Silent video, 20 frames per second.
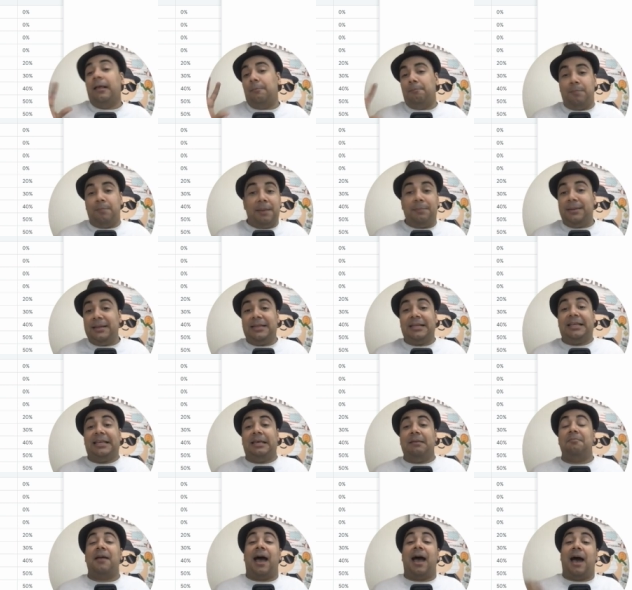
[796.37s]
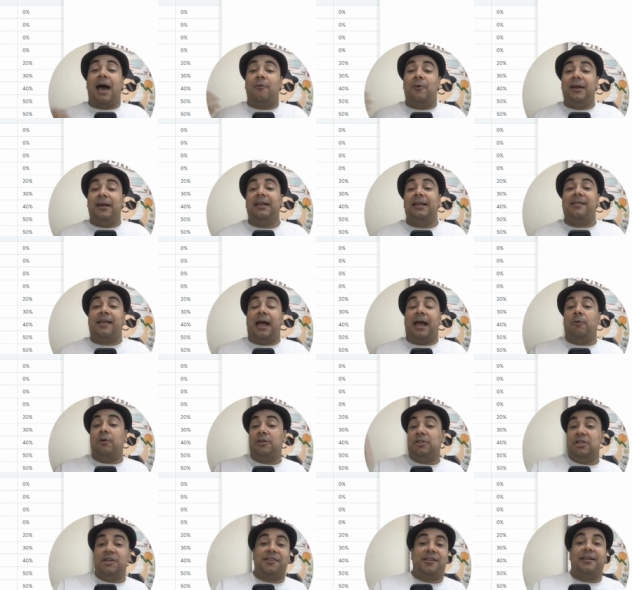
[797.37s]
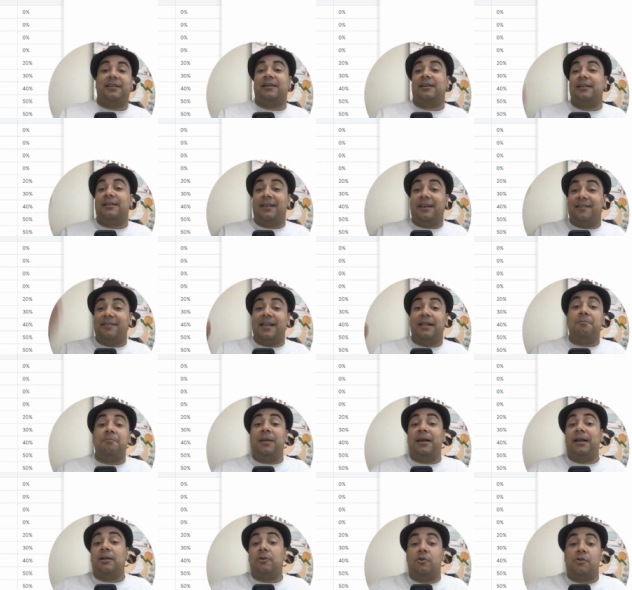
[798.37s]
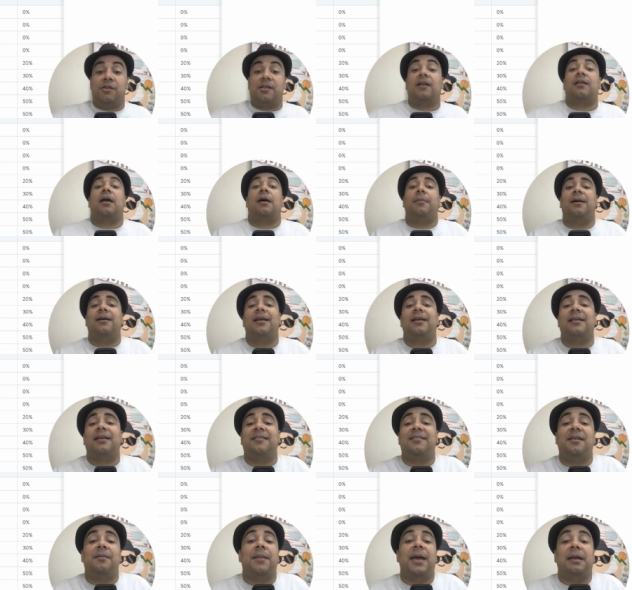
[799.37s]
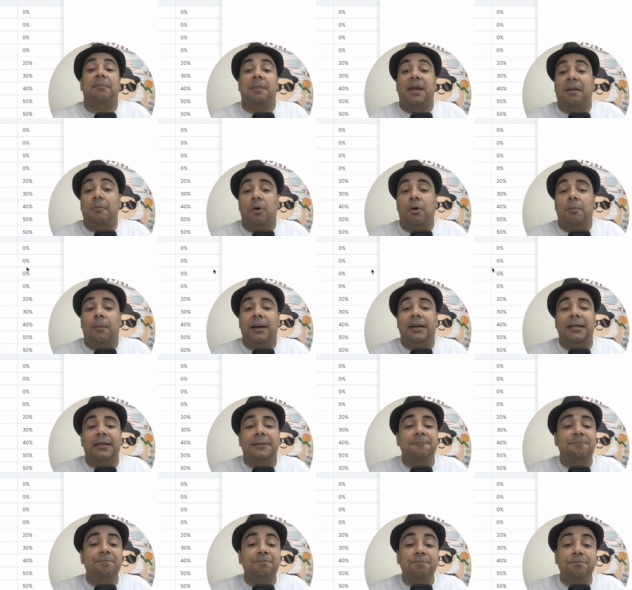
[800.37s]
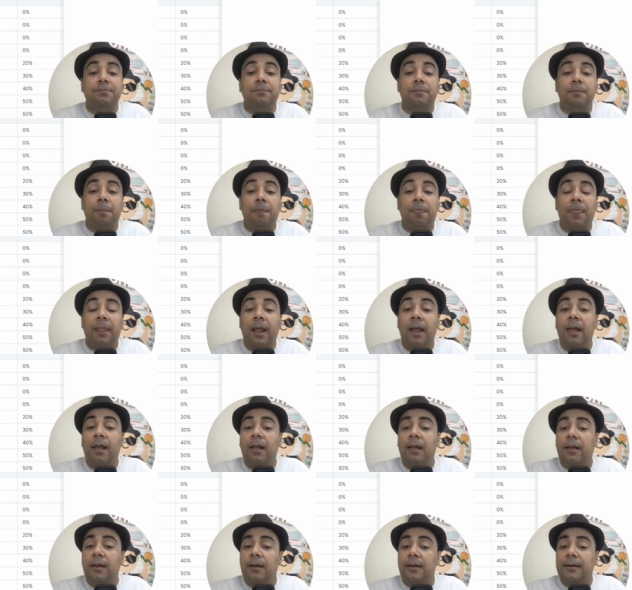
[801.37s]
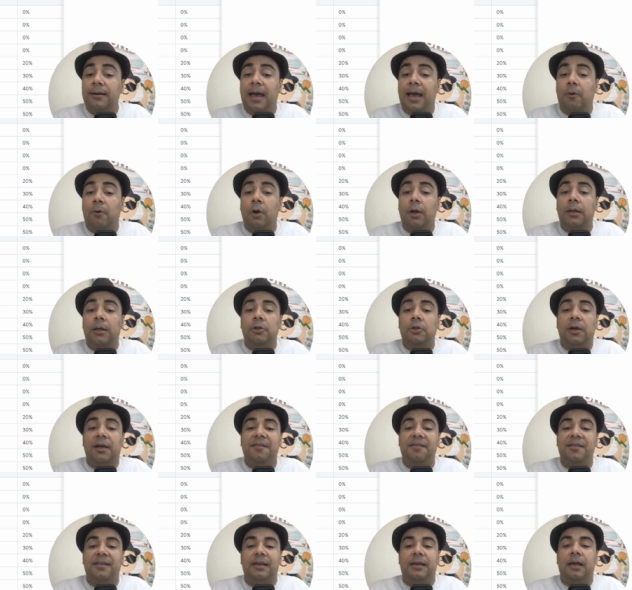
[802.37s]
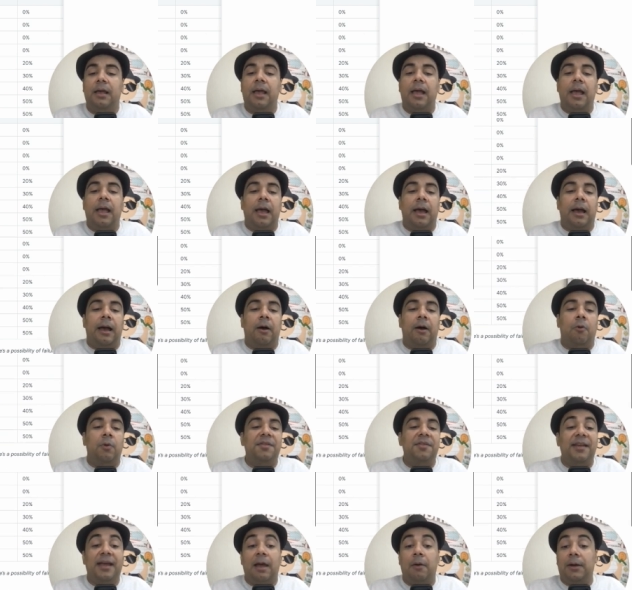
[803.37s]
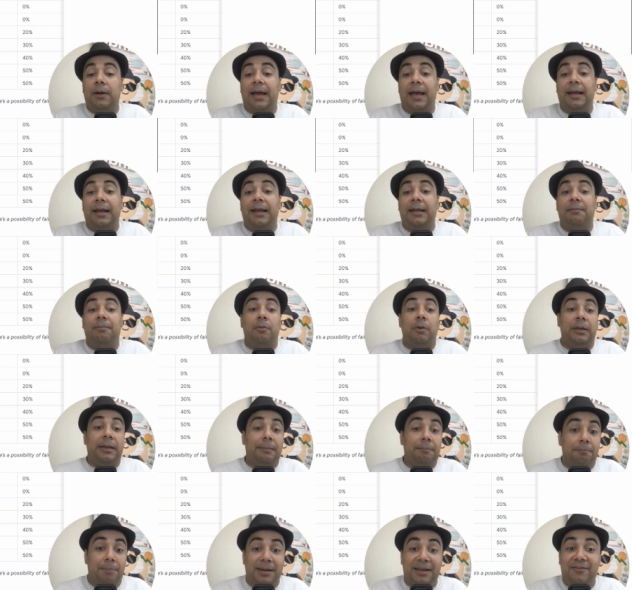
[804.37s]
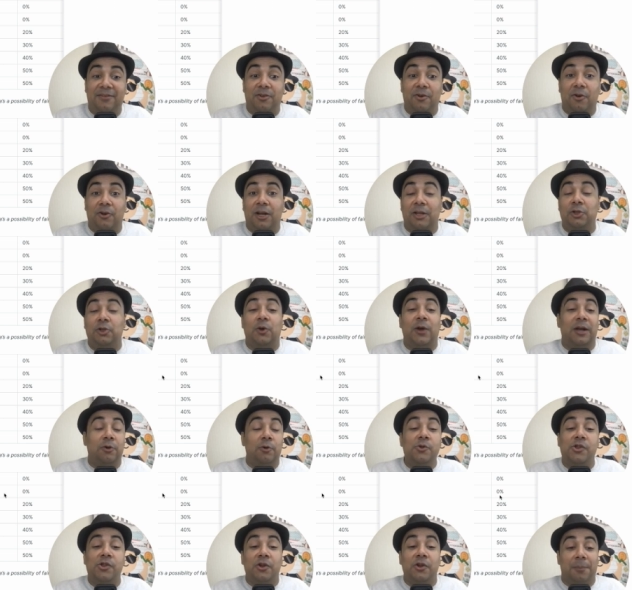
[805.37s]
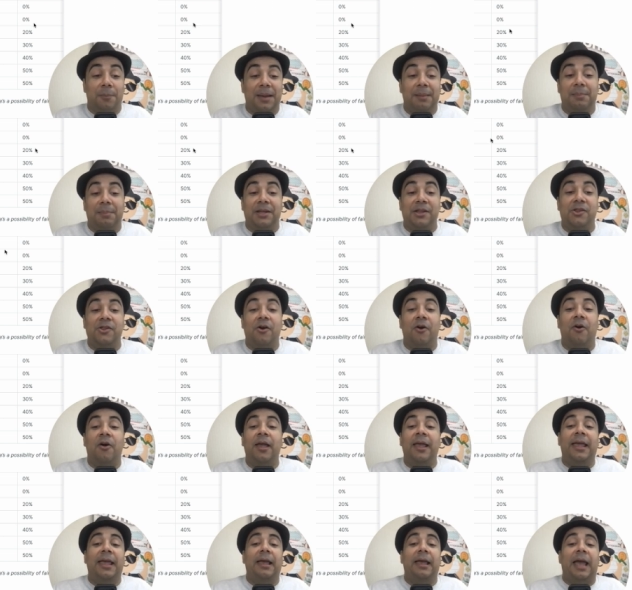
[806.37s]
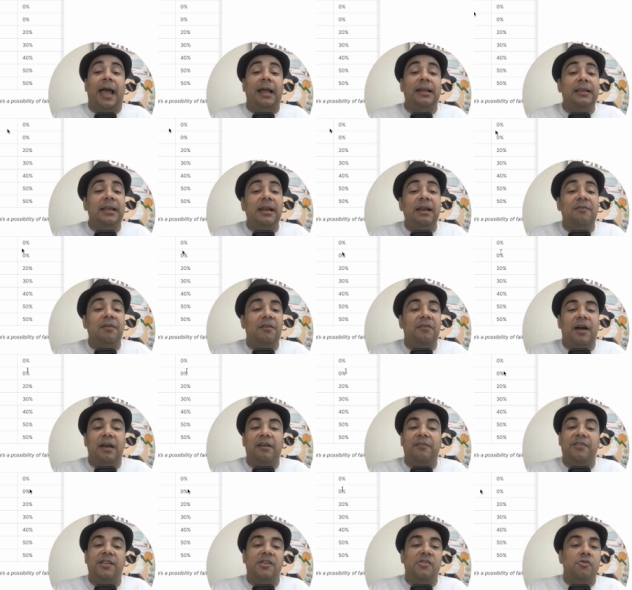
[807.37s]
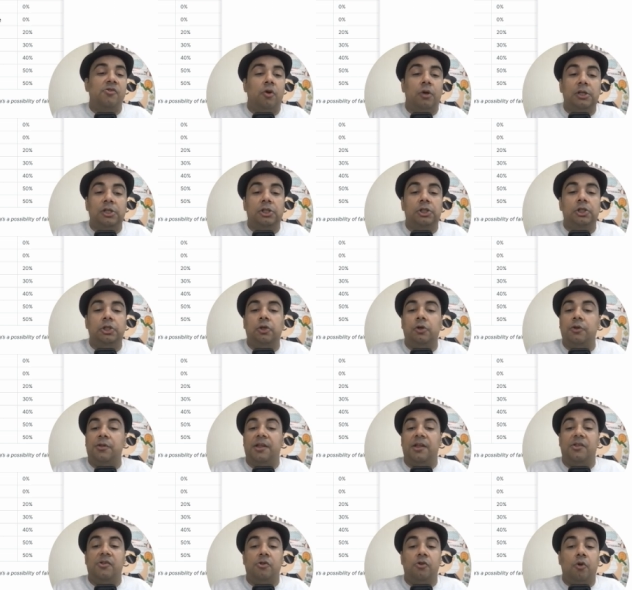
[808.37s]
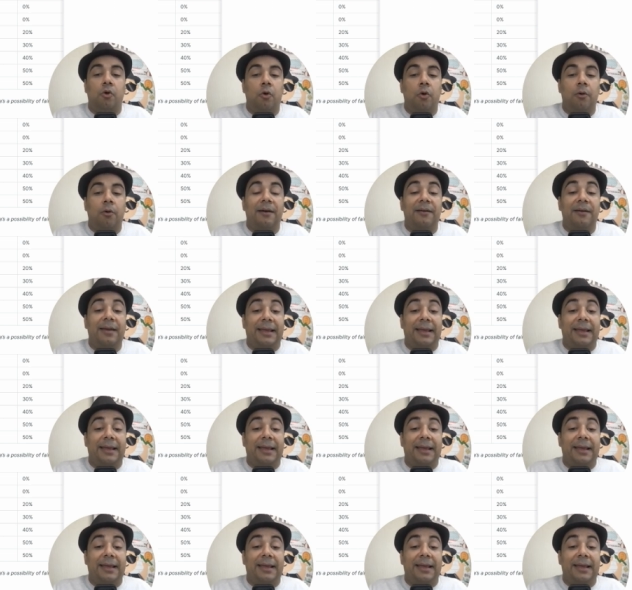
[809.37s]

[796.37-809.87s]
baby team, I will let, I will just try to take that milk to start upgrading them and make more money. Now, you can see, uh, one thing I want to highlight, believe it or not, you can lose your baby. So until level five, there's no issue, there's no